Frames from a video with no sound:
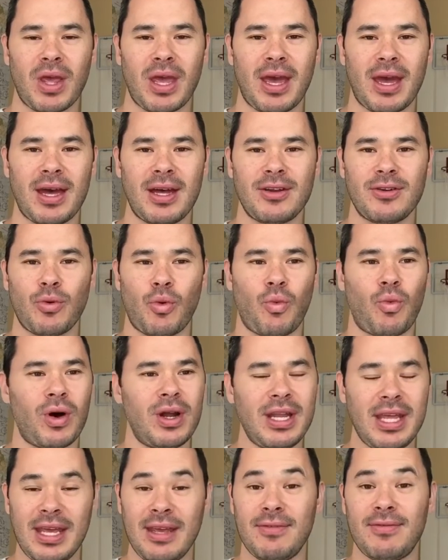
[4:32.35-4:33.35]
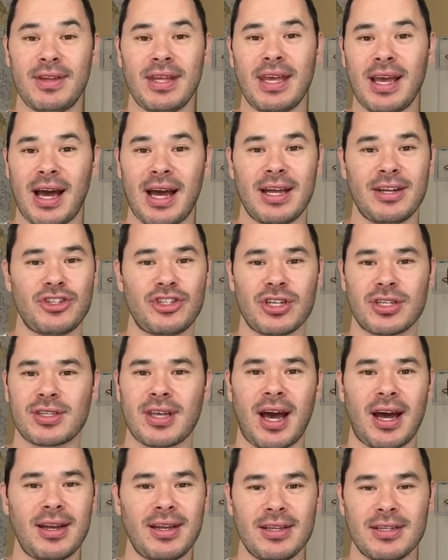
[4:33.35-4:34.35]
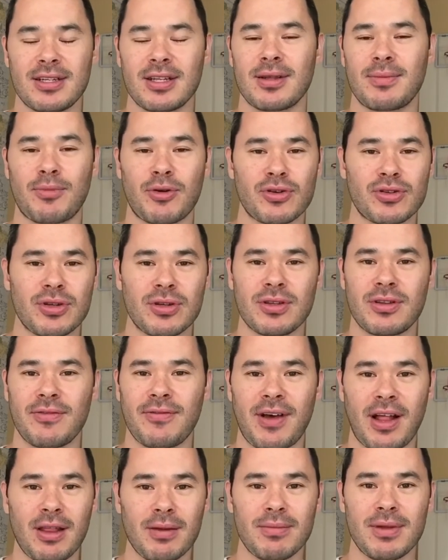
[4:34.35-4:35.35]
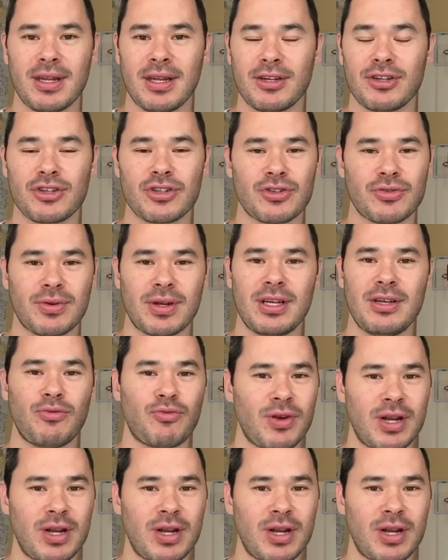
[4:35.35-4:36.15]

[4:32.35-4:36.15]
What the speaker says: And one evening, I had just gotten into the personal development industry,